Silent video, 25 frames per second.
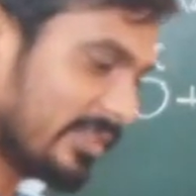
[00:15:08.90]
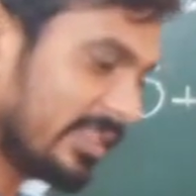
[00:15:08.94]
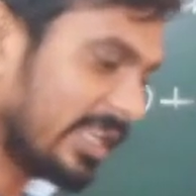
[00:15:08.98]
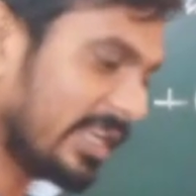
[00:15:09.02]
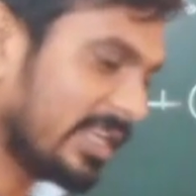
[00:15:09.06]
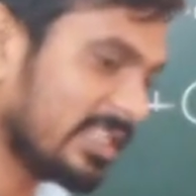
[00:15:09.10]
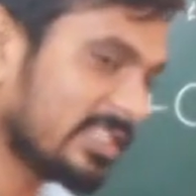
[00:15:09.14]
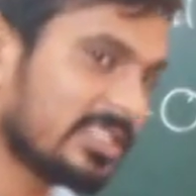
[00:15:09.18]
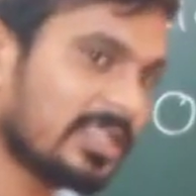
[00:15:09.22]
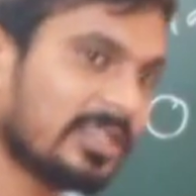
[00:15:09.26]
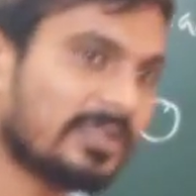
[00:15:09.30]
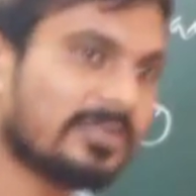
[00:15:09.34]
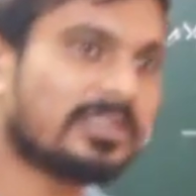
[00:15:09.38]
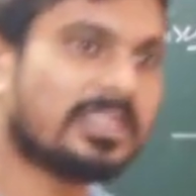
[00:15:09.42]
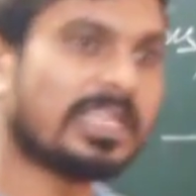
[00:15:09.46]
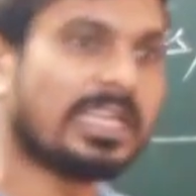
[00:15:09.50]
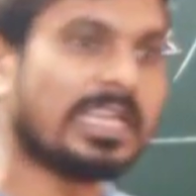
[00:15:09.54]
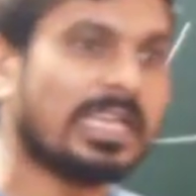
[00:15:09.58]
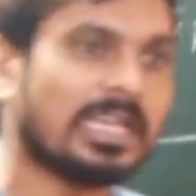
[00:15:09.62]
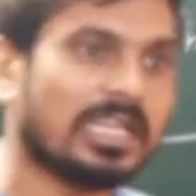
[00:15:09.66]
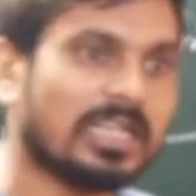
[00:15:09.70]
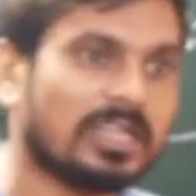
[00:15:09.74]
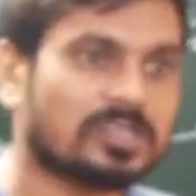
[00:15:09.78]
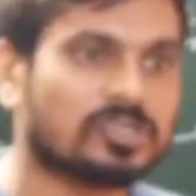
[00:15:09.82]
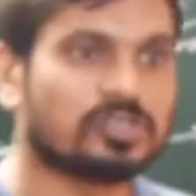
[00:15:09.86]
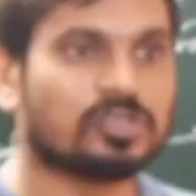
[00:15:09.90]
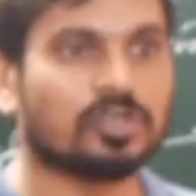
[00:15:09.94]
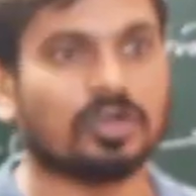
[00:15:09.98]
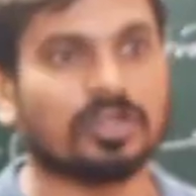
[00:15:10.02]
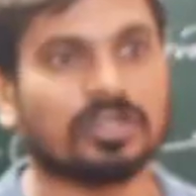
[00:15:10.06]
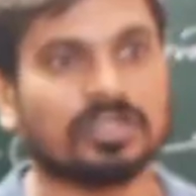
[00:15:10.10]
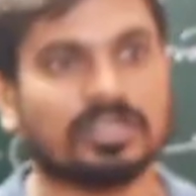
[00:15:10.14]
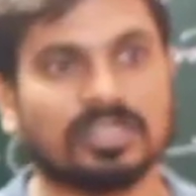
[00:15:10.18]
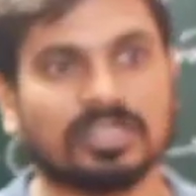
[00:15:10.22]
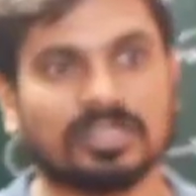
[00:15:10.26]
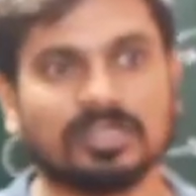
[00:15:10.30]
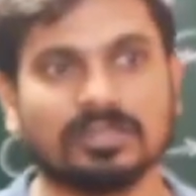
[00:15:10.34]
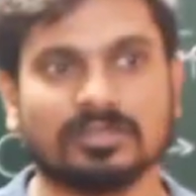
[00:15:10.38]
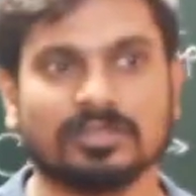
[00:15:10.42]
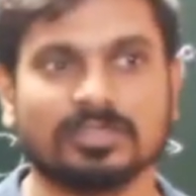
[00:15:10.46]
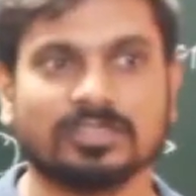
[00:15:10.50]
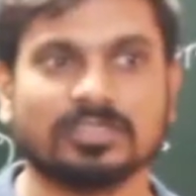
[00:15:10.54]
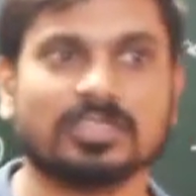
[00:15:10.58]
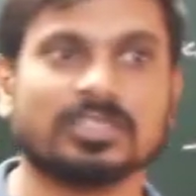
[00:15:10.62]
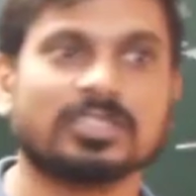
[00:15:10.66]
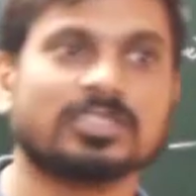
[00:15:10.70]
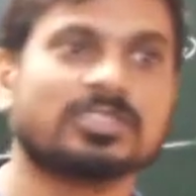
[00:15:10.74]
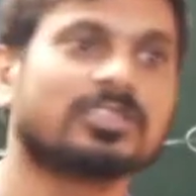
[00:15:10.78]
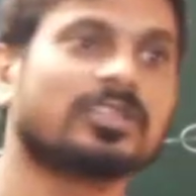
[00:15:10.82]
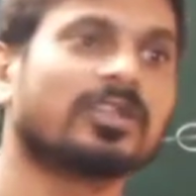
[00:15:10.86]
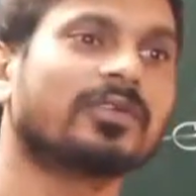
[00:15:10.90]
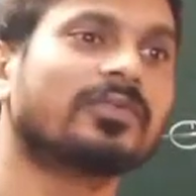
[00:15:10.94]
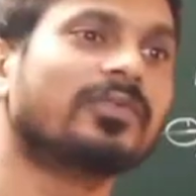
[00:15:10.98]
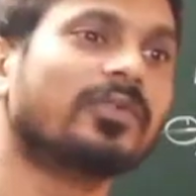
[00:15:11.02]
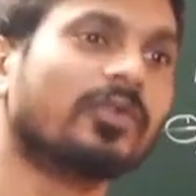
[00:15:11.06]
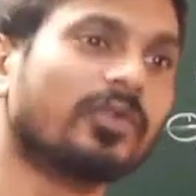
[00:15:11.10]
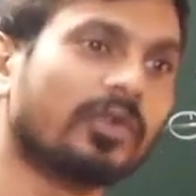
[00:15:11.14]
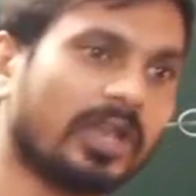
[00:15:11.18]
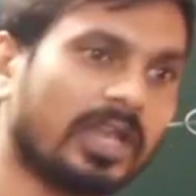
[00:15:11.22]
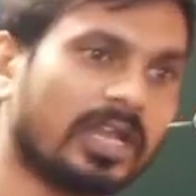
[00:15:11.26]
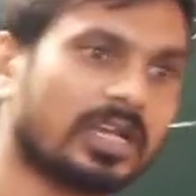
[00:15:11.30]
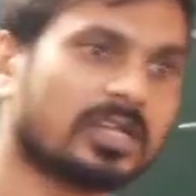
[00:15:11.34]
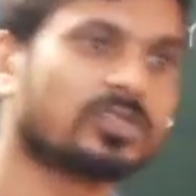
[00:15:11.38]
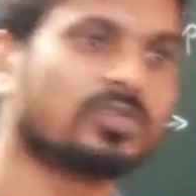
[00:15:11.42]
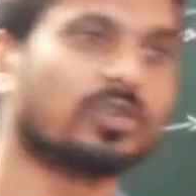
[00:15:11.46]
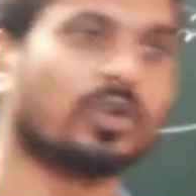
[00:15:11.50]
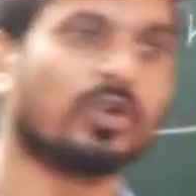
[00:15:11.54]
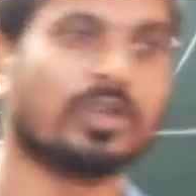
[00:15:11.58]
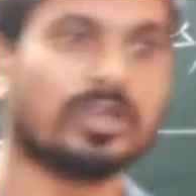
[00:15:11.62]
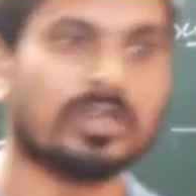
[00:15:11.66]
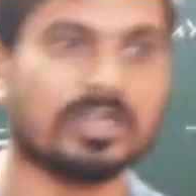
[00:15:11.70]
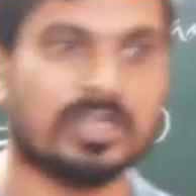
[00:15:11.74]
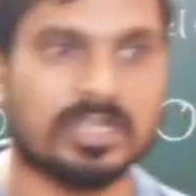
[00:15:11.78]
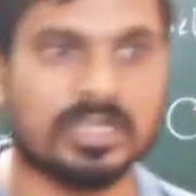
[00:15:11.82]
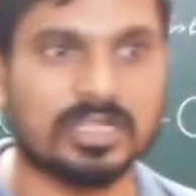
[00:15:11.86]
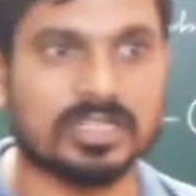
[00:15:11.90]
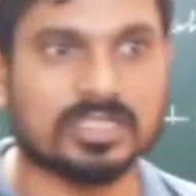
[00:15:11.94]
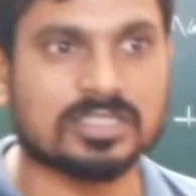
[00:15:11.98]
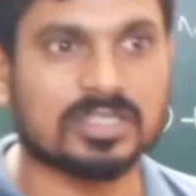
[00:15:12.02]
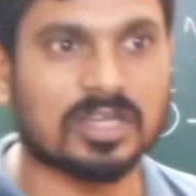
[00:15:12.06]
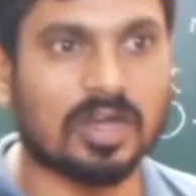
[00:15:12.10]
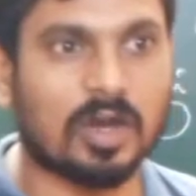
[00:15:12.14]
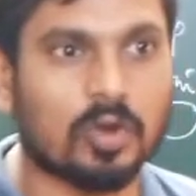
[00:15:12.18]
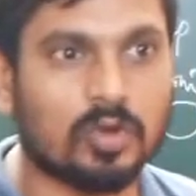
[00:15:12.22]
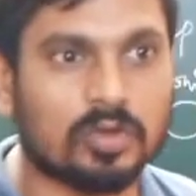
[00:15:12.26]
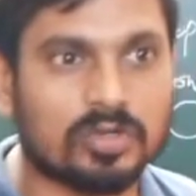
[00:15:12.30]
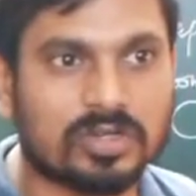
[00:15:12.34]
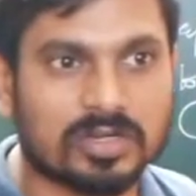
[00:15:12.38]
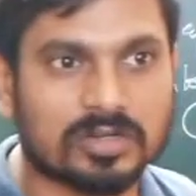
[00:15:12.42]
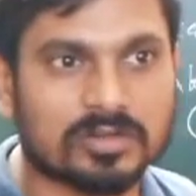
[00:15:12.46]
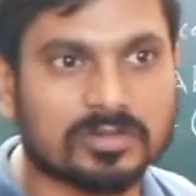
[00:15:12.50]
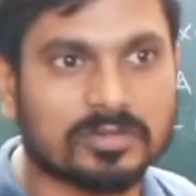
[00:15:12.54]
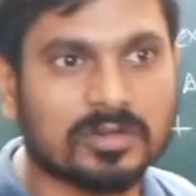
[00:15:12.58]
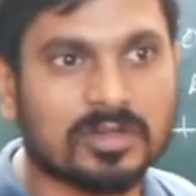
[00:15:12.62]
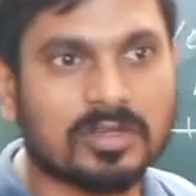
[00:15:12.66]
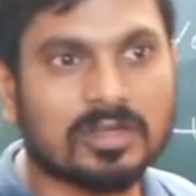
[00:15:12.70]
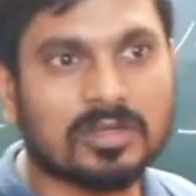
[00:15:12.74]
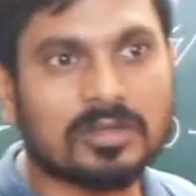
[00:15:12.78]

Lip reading: there is a 3 electron in, if there is a 4 electron in its outer